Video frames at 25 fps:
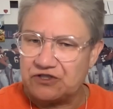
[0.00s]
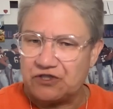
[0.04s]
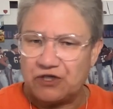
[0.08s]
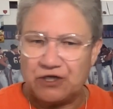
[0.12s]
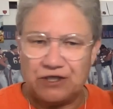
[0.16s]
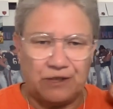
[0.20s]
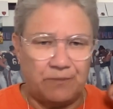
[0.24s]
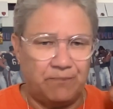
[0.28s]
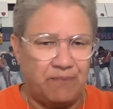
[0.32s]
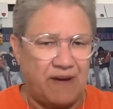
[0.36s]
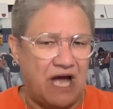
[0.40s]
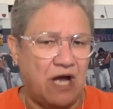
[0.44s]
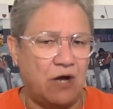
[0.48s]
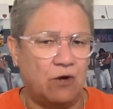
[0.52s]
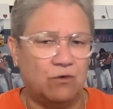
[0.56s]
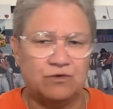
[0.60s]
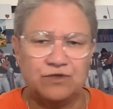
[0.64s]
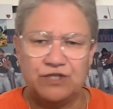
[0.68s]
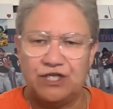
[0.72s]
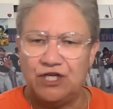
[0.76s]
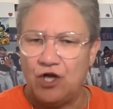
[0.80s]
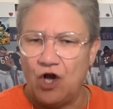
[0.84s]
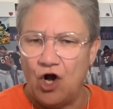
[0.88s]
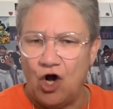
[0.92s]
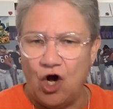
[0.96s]
going to pound
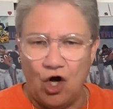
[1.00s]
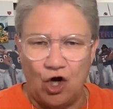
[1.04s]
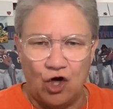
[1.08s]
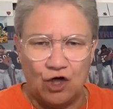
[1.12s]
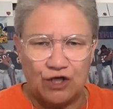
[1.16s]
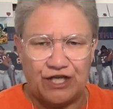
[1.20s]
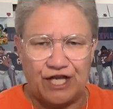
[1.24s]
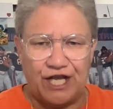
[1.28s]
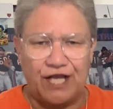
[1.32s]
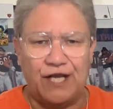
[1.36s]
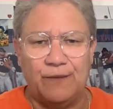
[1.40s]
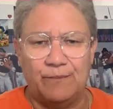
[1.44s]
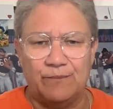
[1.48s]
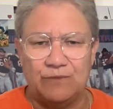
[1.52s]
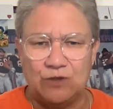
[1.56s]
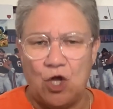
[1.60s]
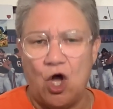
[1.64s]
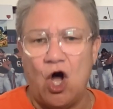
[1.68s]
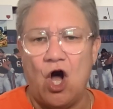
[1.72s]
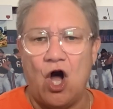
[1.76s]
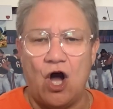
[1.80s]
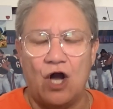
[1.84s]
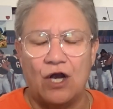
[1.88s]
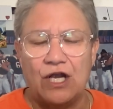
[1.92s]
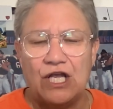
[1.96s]
it all game
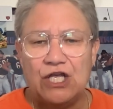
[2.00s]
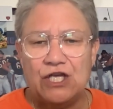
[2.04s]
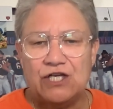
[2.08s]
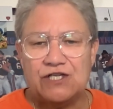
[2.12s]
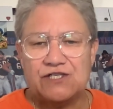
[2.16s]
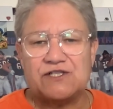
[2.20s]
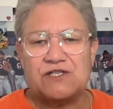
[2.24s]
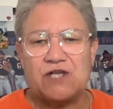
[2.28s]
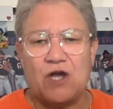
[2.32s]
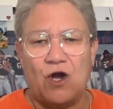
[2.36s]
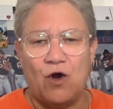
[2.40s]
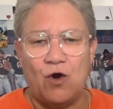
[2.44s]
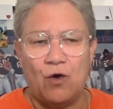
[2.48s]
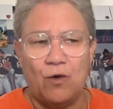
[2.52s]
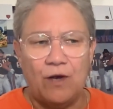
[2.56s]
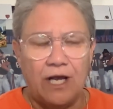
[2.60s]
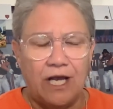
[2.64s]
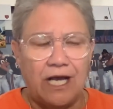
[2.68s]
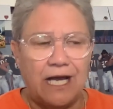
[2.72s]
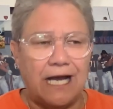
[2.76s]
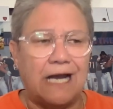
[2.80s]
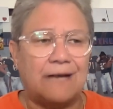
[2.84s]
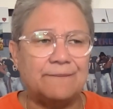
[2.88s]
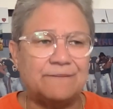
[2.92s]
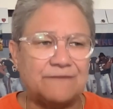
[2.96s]
long. So
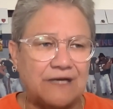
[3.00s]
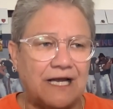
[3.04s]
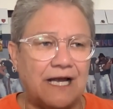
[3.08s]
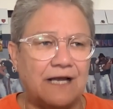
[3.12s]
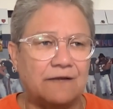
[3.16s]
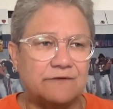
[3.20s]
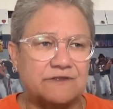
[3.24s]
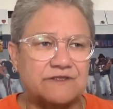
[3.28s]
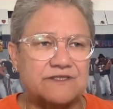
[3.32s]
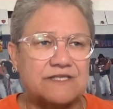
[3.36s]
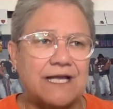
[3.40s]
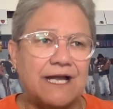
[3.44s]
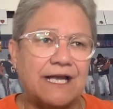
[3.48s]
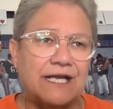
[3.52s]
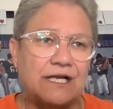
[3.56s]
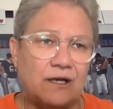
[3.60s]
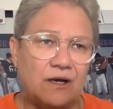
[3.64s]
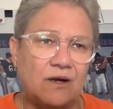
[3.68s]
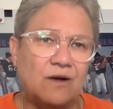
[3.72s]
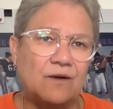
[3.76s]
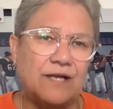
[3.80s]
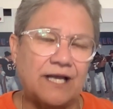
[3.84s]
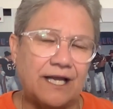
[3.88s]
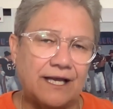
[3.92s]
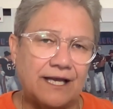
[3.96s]
I was like,
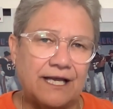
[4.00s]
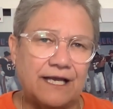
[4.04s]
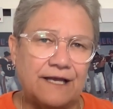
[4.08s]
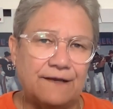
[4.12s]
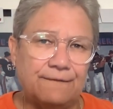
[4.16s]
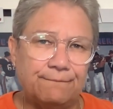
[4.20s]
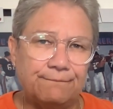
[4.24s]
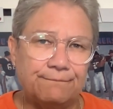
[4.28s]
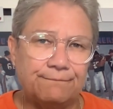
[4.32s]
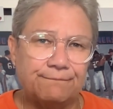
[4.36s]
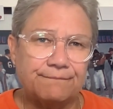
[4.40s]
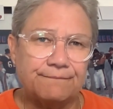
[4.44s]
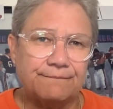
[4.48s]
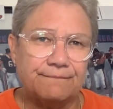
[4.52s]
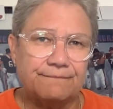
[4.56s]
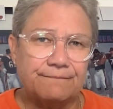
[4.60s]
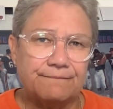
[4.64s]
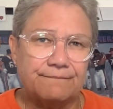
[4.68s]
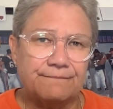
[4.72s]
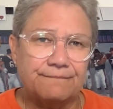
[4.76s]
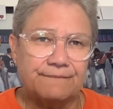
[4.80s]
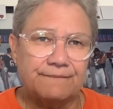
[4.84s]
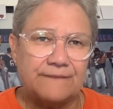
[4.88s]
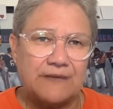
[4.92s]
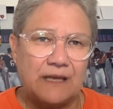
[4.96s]
okay,
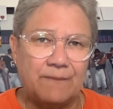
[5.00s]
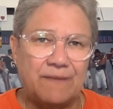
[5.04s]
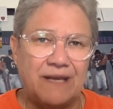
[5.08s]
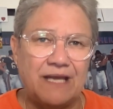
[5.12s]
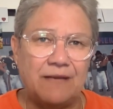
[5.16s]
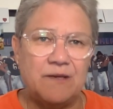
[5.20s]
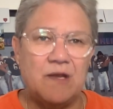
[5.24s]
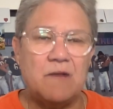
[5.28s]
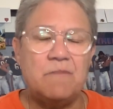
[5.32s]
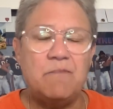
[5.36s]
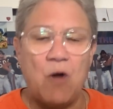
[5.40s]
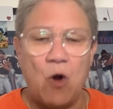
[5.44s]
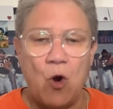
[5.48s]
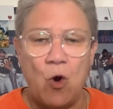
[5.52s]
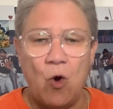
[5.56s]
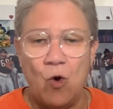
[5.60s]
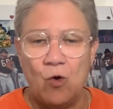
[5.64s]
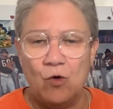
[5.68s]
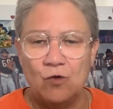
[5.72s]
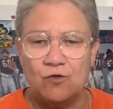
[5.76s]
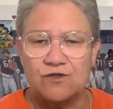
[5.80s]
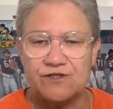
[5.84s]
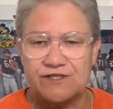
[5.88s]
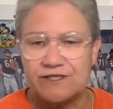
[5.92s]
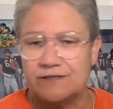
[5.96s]
maybe
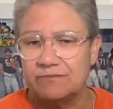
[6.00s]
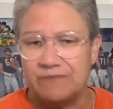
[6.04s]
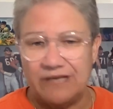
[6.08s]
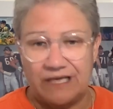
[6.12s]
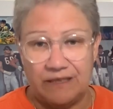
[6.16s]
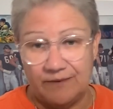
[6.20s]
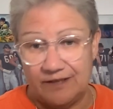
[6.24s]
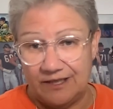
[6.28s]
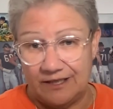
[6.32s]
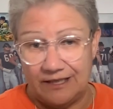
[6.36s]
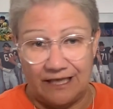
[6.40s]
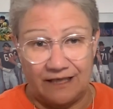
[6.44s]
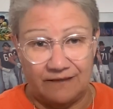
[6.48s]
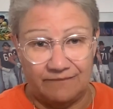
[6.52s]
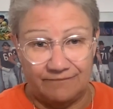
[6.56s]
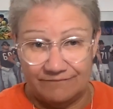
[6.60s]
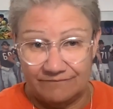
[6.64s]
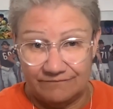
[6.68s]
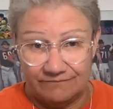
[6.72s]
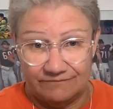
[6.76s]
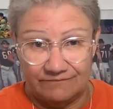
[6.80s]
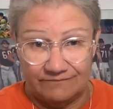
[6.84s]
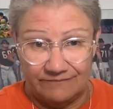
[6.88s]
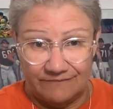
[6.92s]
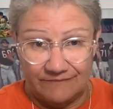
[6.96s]
polls, and maybe
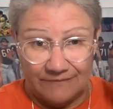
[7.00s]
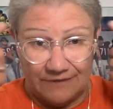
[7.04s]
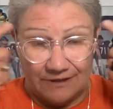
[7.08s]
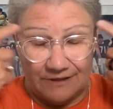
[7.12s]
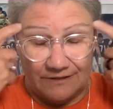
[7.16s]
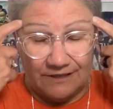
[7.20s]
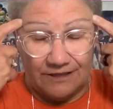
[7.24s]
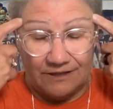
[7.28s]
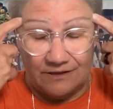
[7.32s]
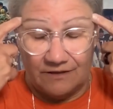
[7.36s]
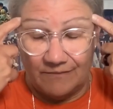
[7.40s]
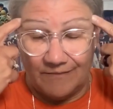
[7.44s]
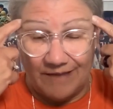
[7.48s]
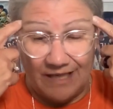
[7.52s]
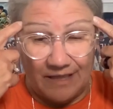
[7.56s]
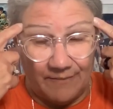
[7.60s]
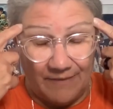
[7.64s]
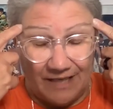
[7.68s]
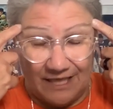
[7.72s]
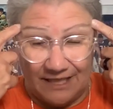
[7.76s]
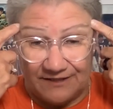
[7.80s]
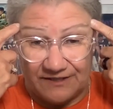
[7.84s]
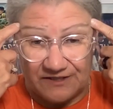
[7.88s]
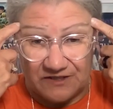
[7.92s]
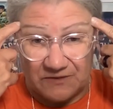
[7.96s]
my
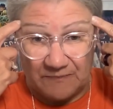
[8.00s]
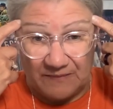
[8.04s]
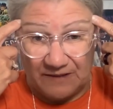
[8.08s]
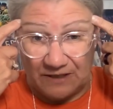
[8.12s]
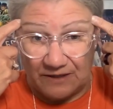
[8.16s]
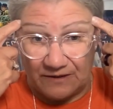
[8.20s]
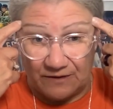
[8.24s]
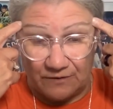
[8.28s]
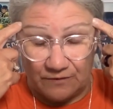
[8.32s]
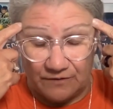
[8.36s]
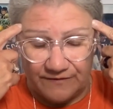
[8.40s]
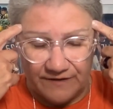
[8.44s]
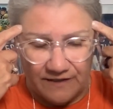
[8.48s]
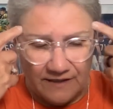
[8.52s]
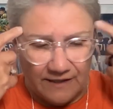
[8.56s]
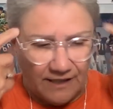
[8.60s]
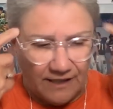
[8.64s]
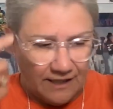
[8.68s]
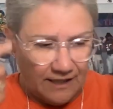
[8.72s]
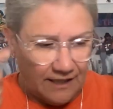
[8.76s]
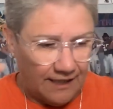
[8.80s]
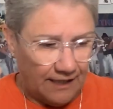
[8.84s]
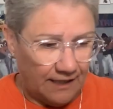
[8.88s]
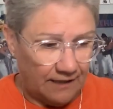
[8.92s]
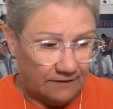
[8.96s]
mind is pickled,
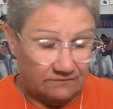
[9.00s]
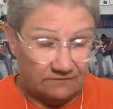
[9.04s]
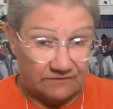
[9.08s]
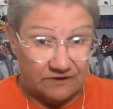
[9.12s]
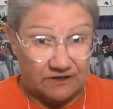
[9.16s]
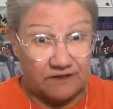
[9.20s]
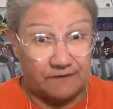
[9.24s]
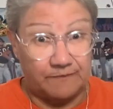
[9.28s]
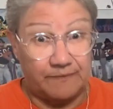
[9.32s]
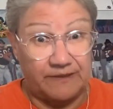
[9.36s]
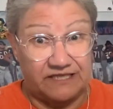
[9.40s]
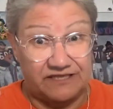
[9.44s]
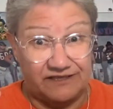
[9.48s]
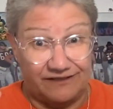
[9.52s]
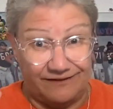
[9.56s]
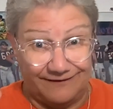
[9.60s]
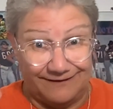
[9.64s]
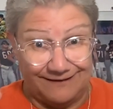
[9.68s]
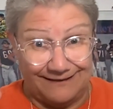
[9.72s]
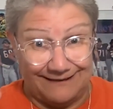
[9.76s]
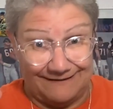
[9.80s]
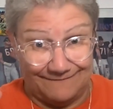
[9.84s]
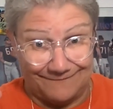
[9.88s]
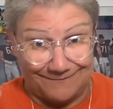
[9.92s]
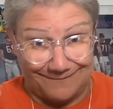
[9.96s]
and
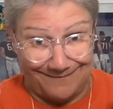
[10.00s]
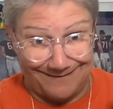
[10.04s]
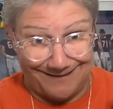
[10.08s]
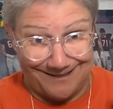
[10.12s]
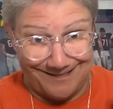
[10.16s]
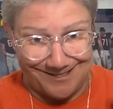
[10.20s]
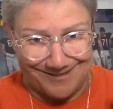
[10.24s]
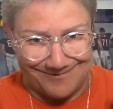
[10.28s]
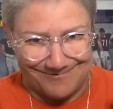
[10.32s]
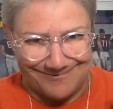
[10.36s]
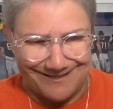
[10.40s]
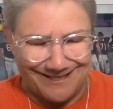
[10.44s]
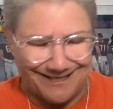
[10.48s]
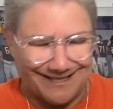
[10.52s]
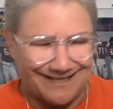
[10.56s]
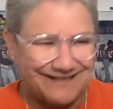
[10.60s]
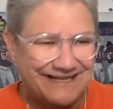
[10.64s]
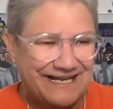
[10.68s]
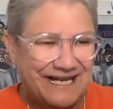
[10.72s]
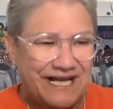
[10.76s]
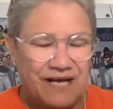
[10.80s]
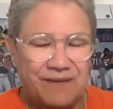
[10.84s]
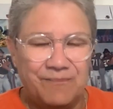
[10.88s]
especially after last weekend.